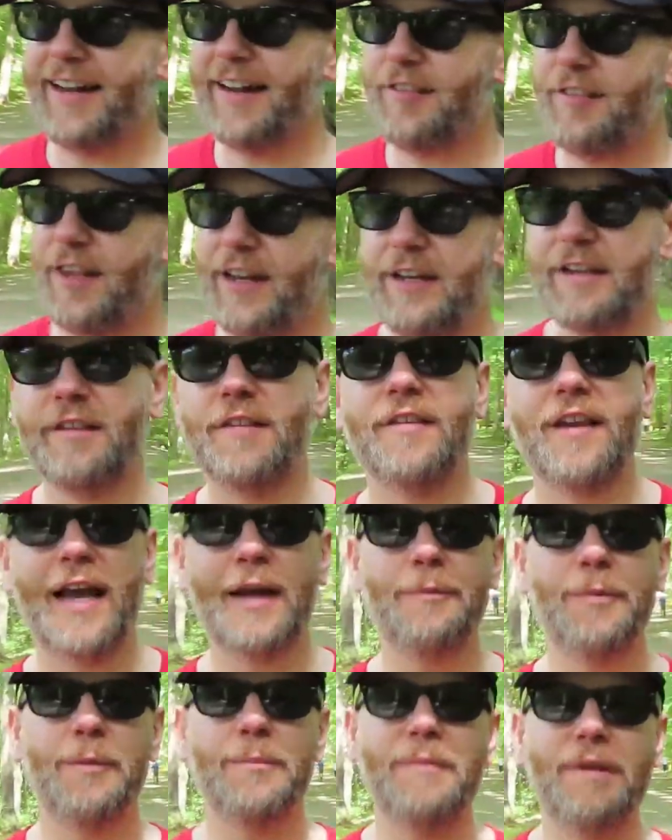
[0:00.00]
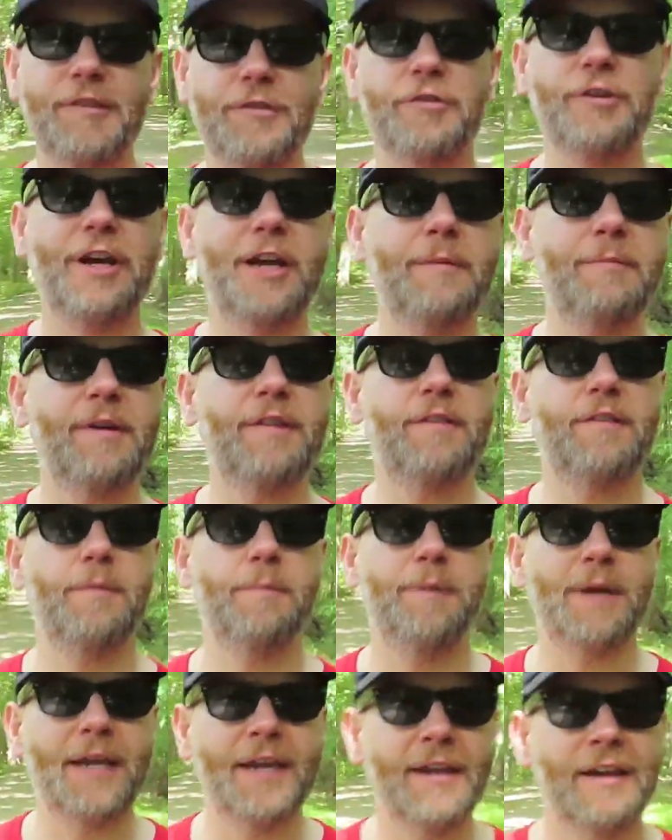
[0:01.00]
And I said at the time that Mr. A and
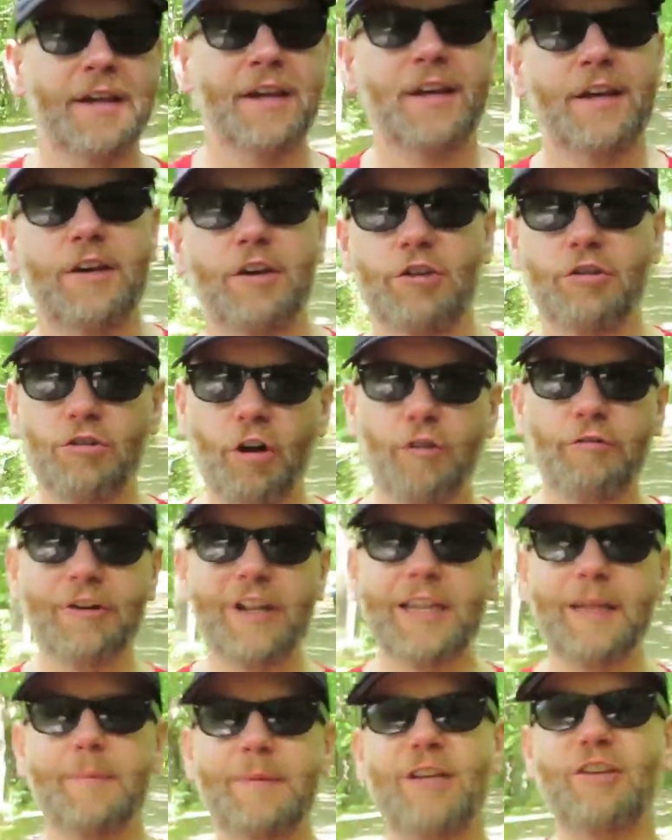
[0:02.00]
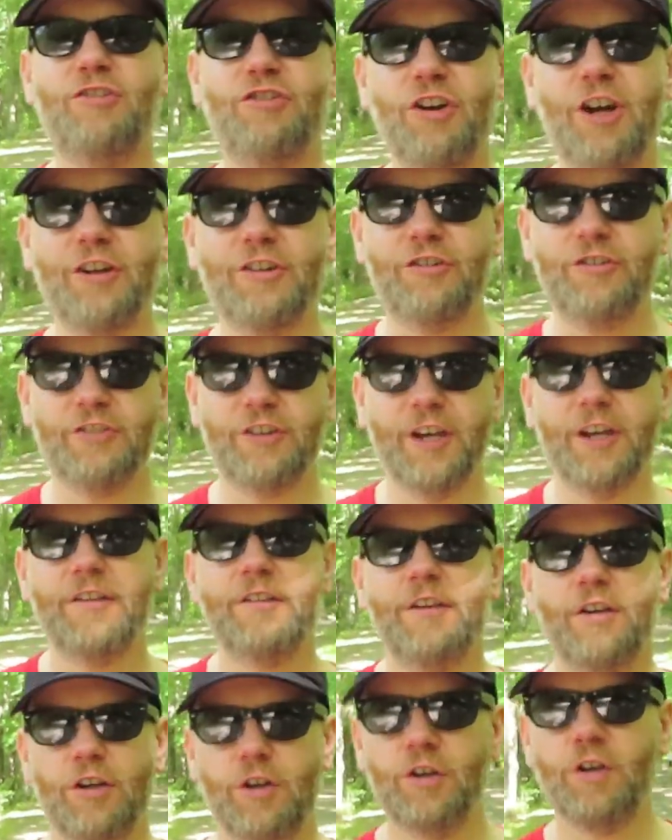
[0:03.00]
Mr. B could not really be judged
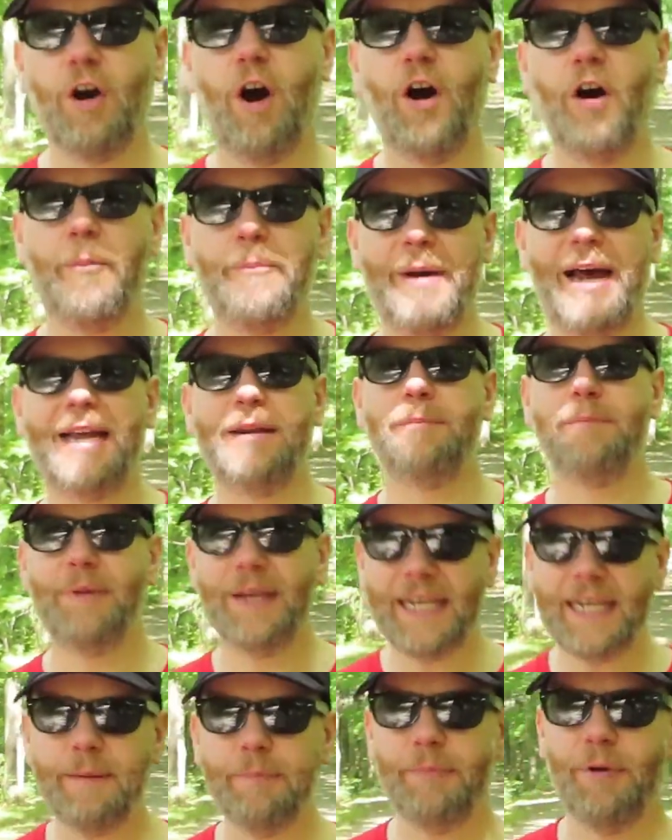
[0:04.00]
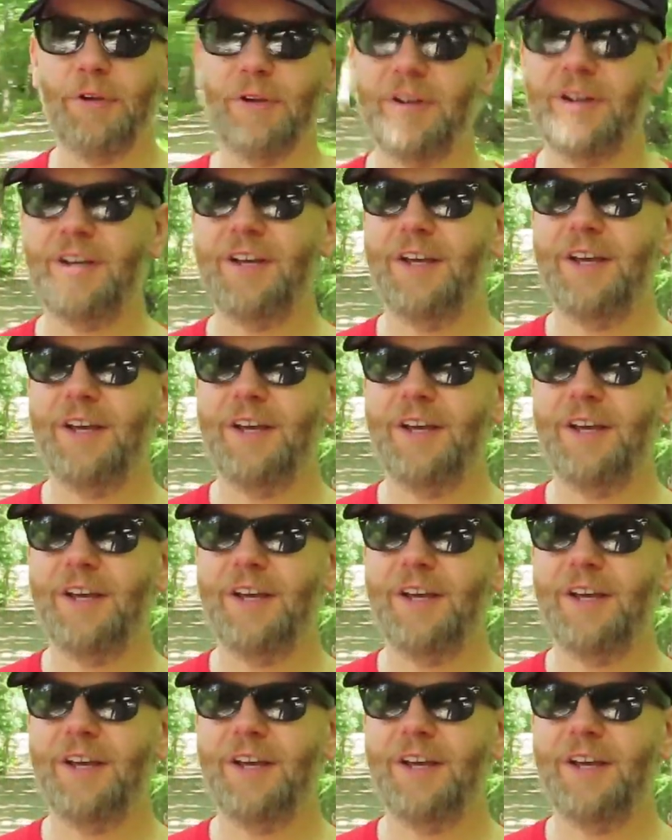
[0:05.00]
as good or bad people.